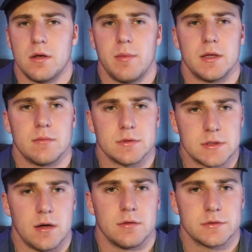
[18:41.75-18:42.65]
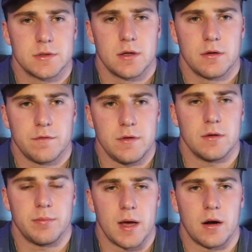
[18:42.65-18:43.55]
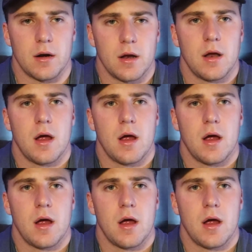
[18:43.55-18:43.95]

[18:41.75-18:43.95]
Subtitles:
To make themselves feel better,